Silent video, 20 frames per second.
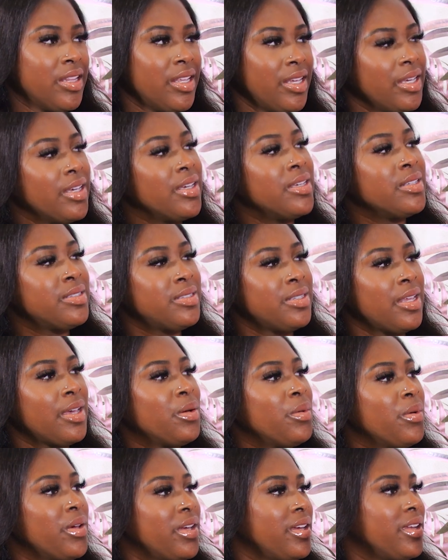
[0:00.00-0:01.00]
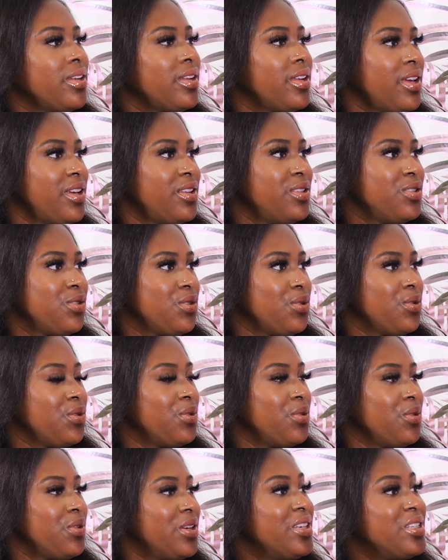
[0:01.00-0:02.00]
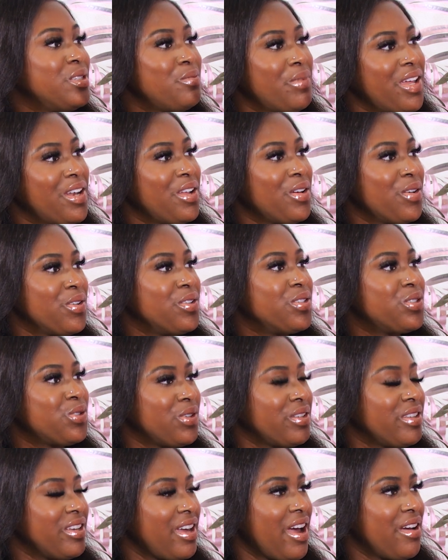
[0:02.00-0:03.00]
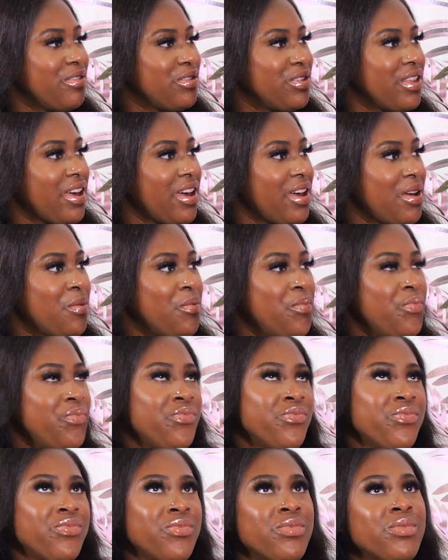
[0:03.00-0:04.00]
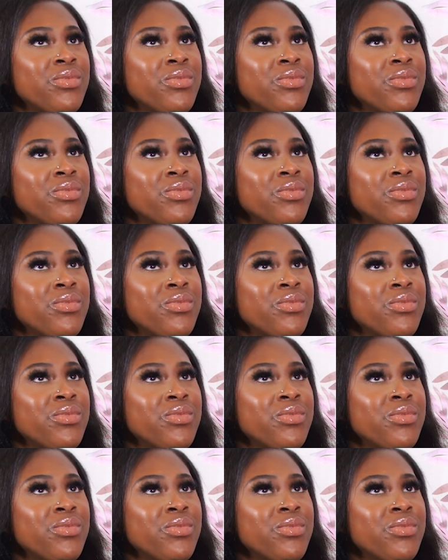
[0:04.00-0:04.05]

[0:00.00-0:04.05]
they segued into Hispanic girls shortly after that.